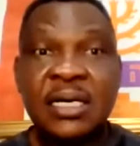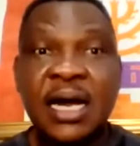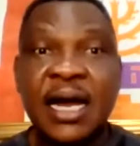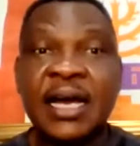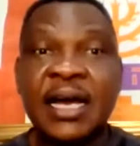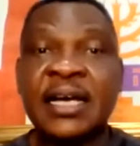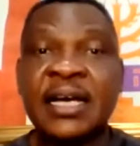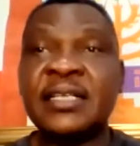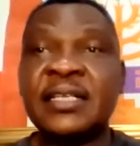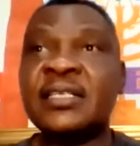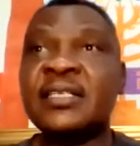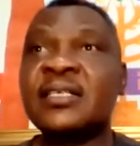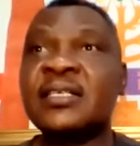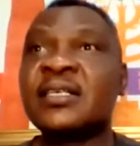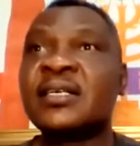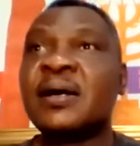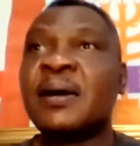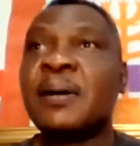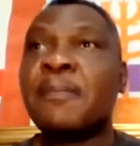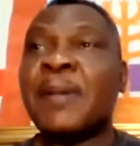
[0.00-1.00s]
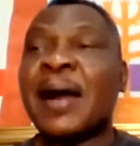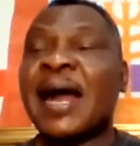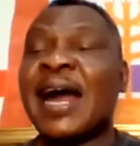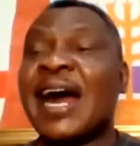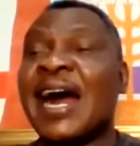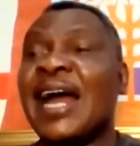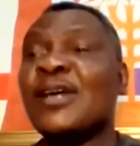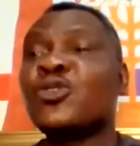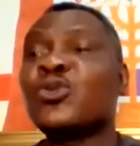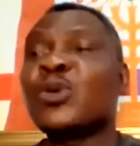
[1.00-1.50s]
and my
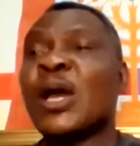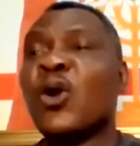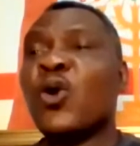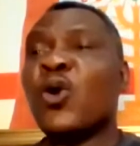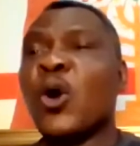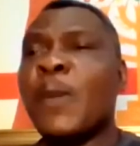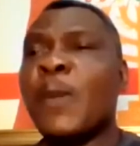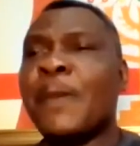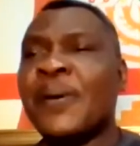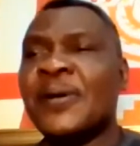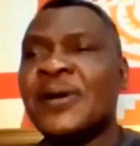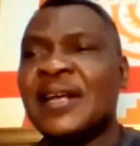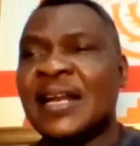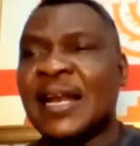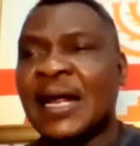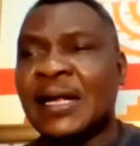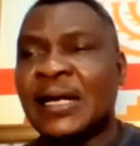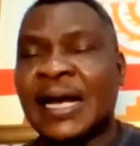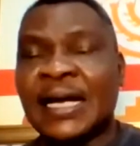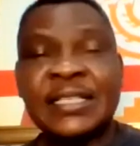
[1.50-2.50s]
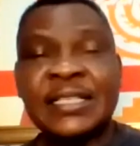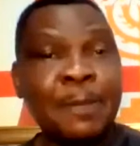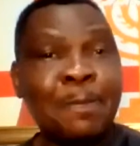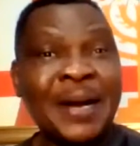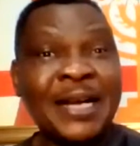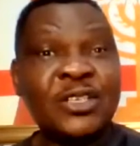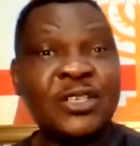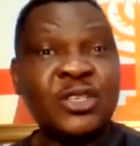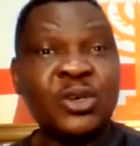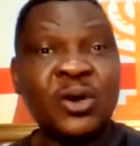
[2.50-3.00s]
eyes were open at a
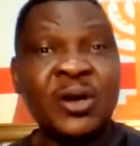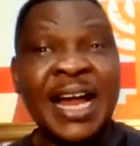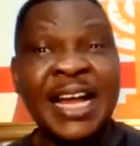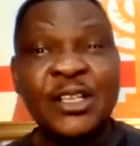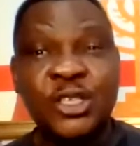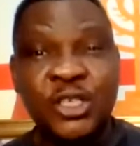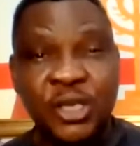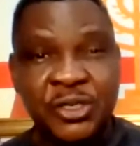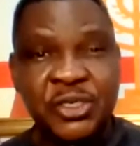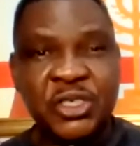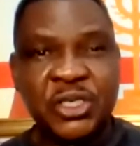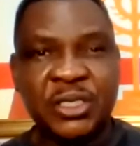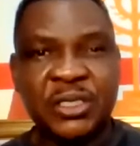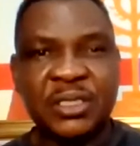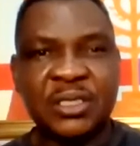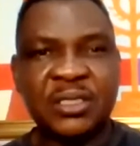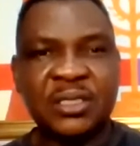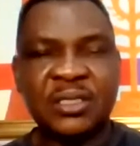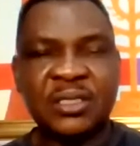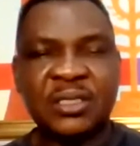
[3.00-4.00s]
particular junction